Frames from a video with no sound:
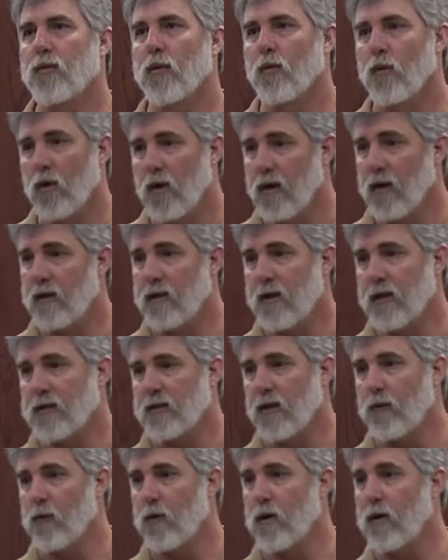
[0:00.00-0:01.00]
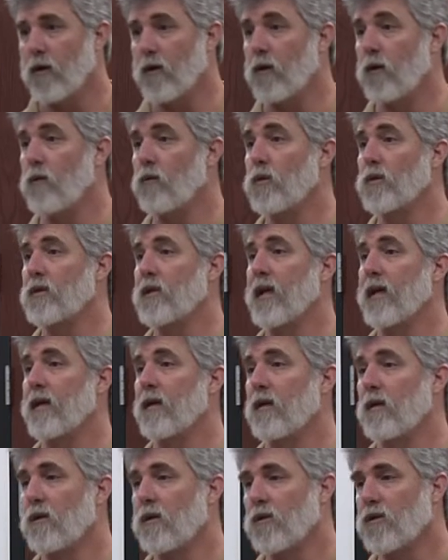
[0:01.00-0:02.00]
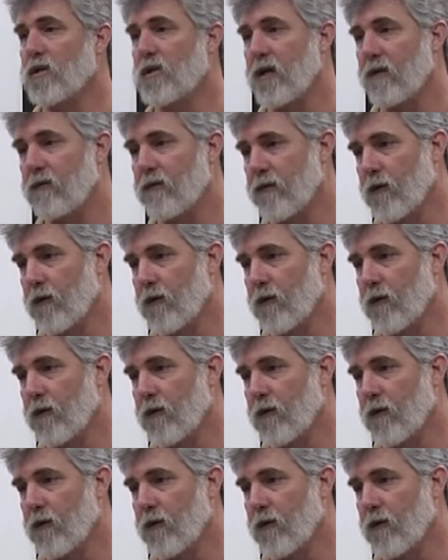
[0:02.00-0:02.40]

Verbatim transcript: but one of the things they wanted to do was take it a little step